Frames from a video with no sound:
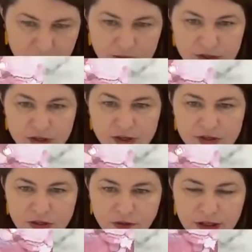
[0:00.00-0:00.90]
So those
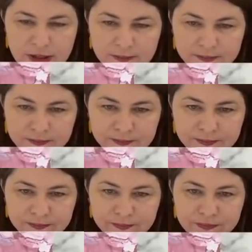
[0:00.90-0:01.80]
3.
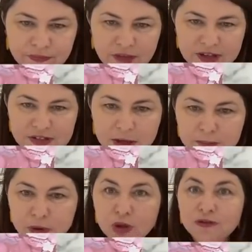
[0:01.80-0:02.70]
Isn't
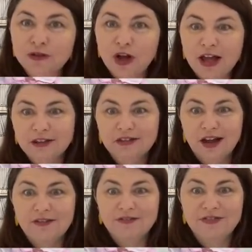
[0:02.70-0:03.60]
that beautiful? I
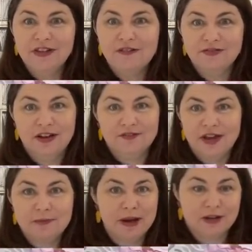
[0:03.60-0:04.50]
love, love, love
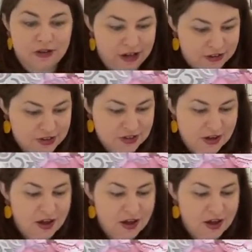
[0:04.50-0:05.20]
that background.